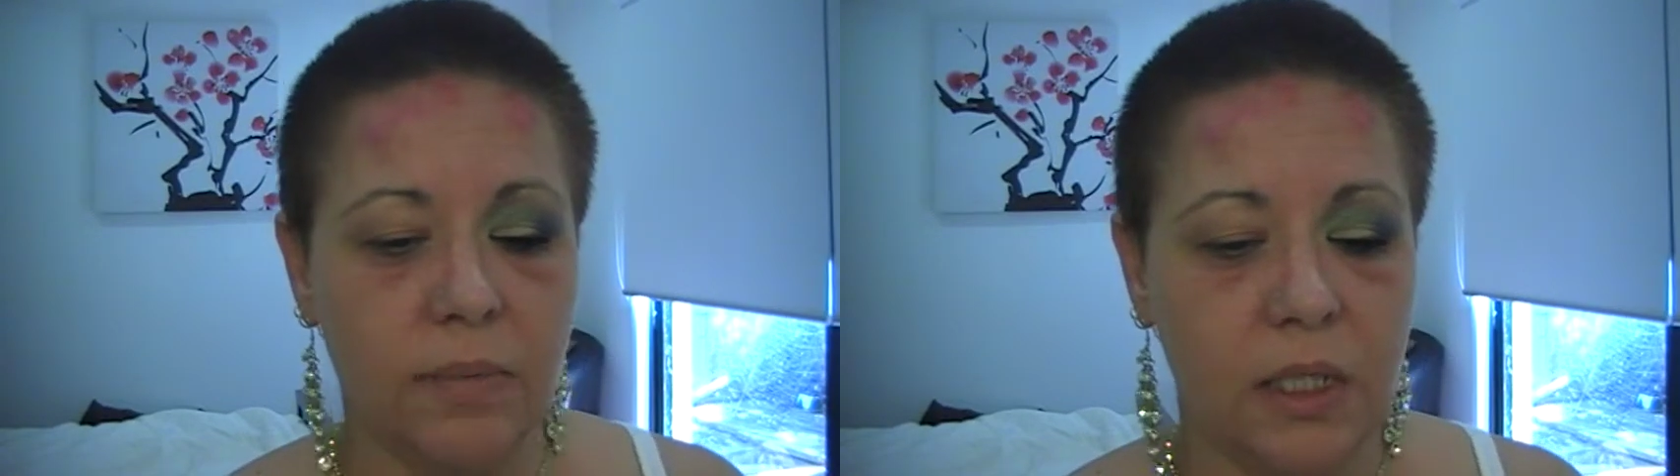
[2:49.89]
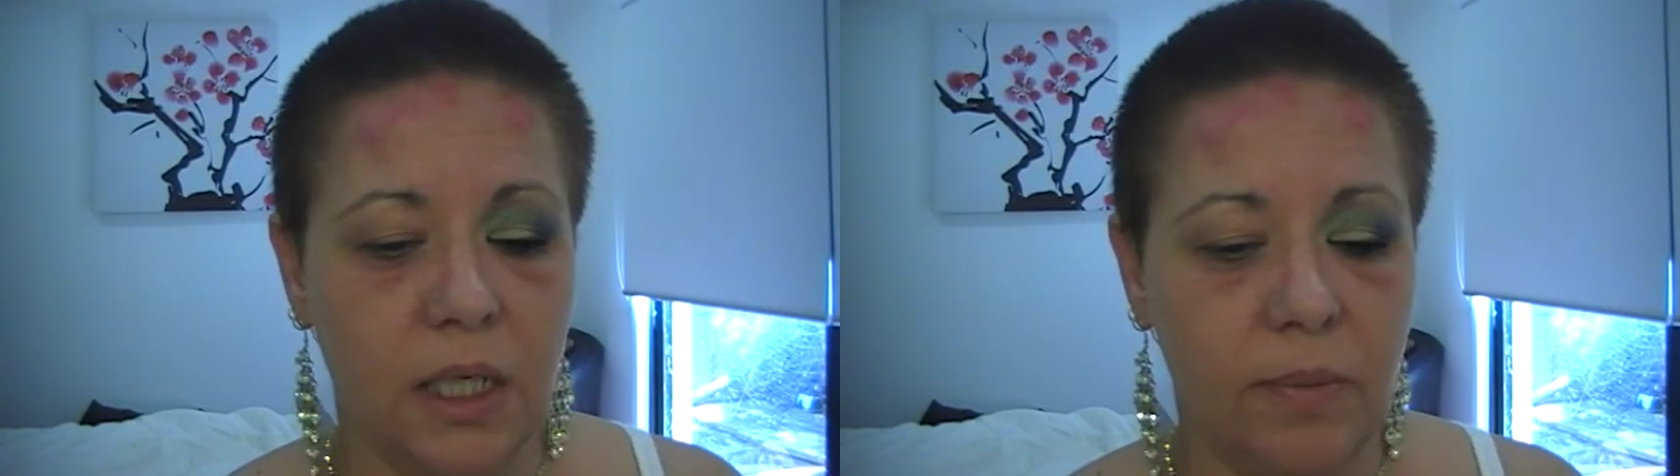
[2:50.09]

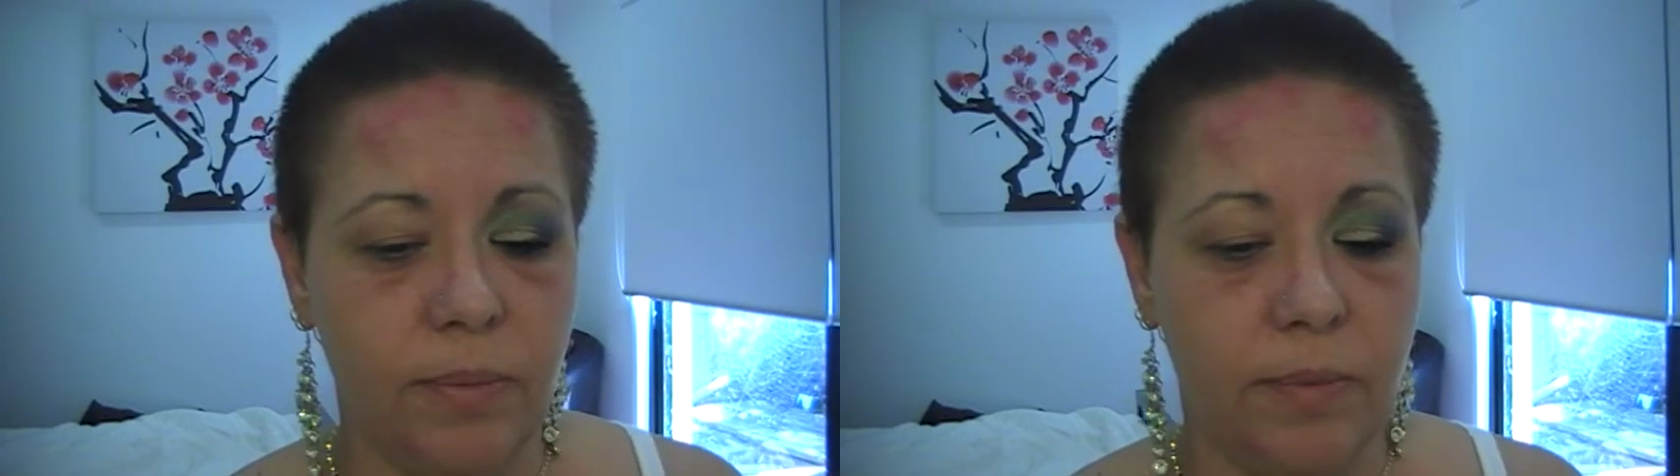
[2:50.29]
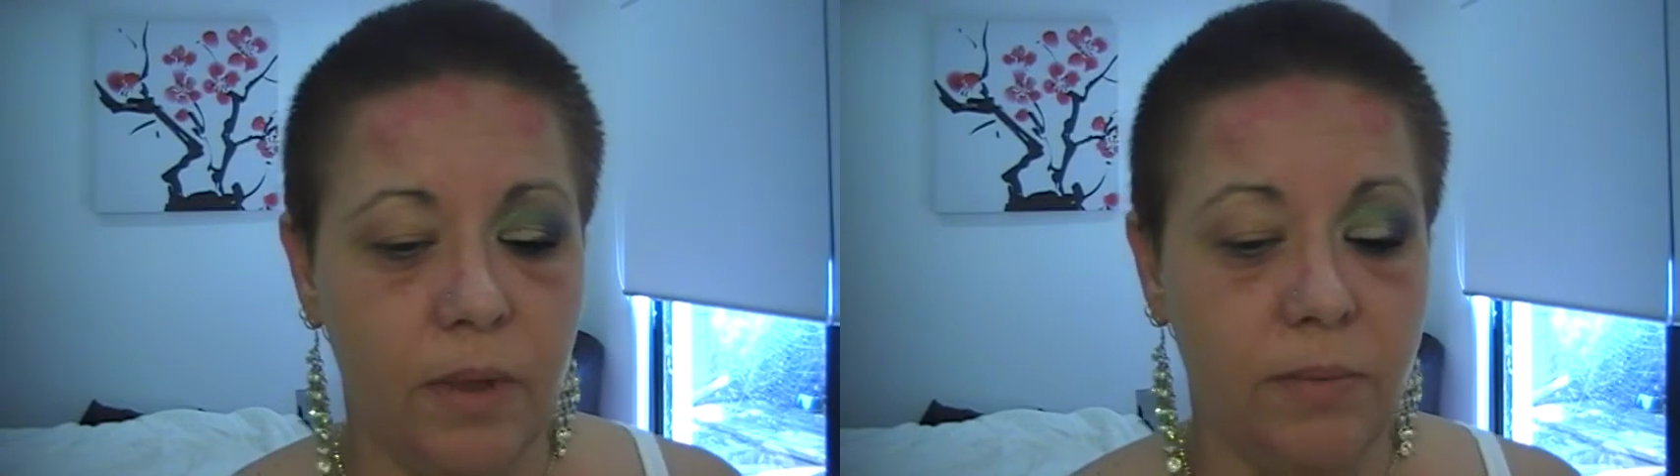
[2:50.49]
to keep
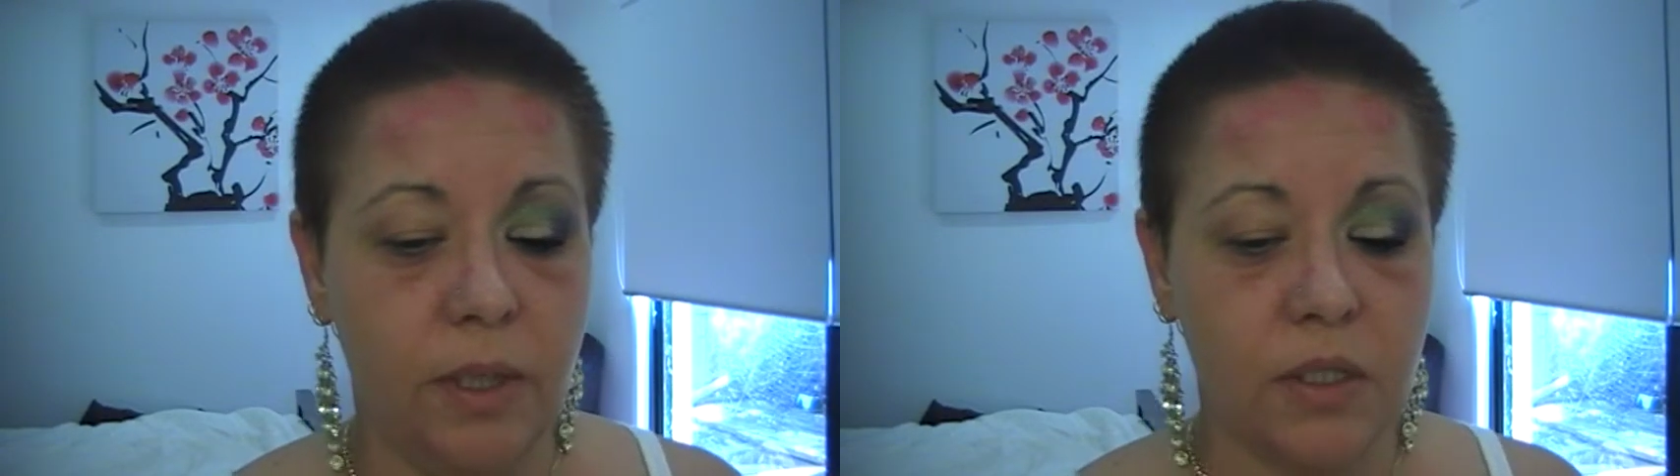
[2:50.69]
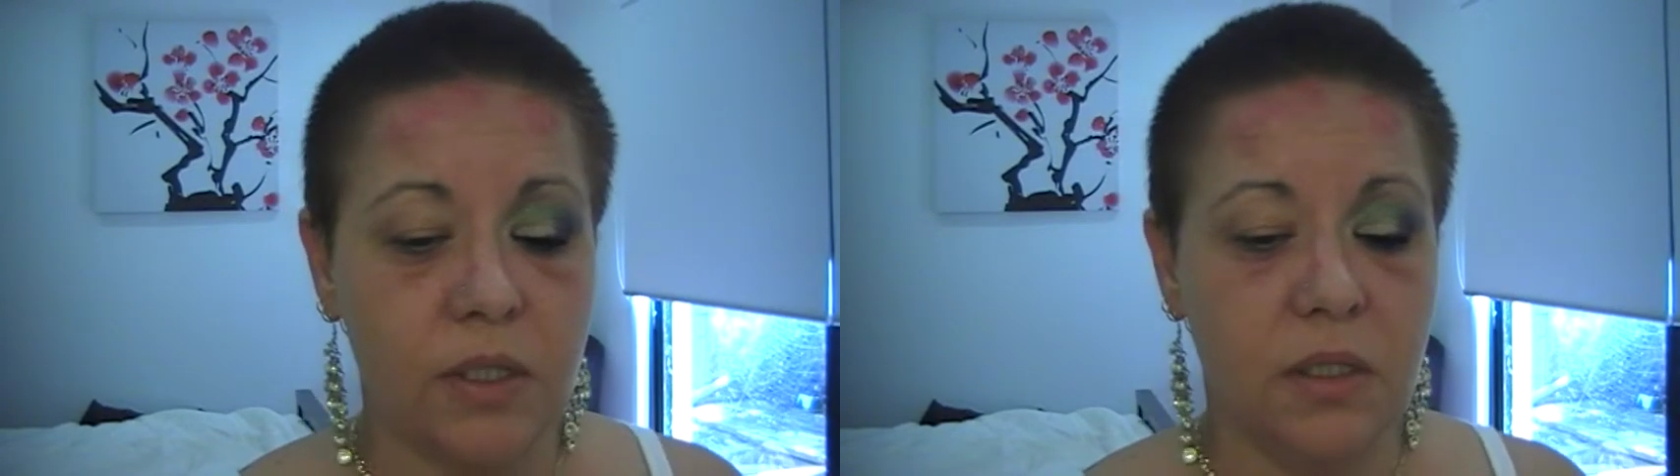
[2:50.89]
it,
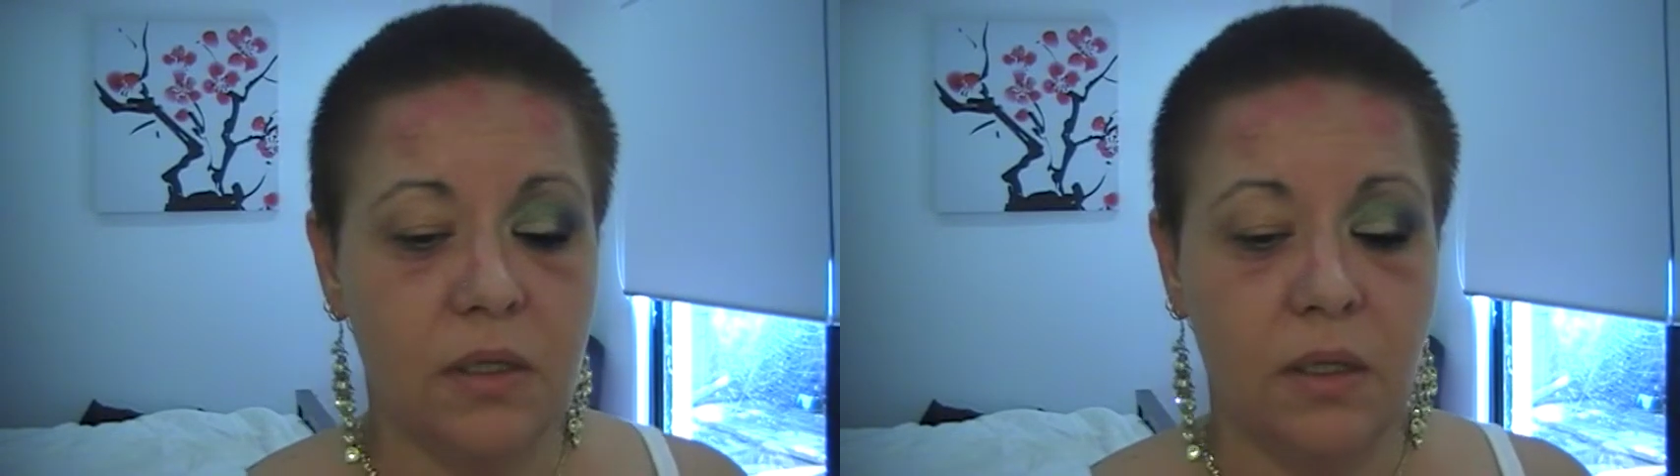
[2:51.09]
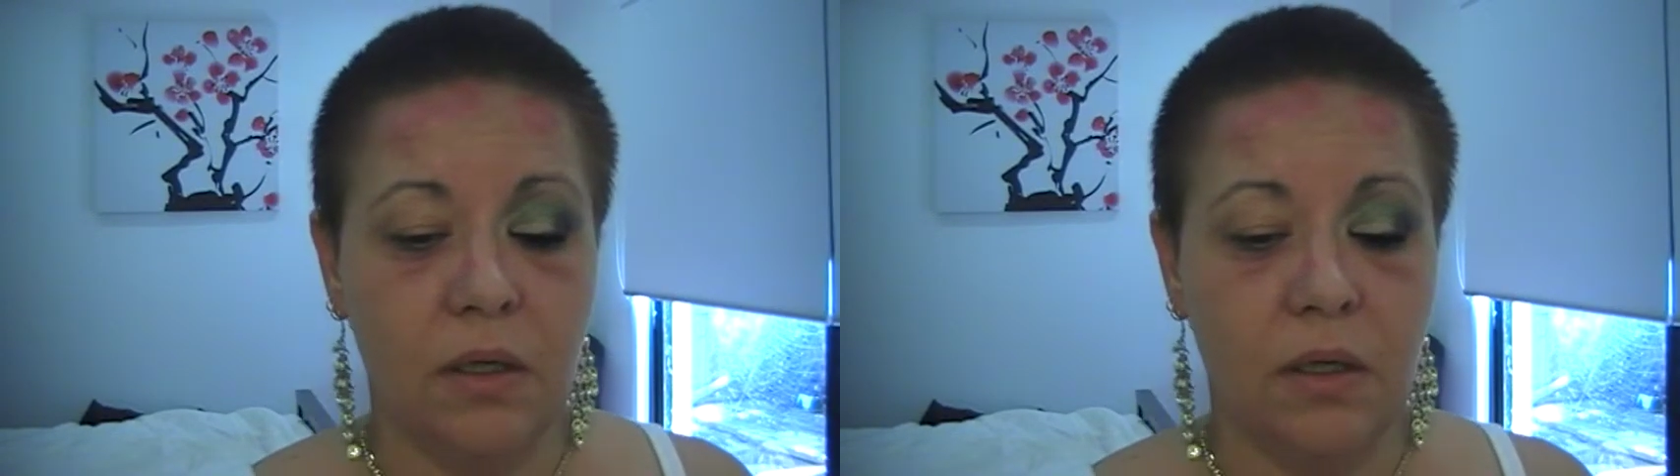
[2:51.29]
because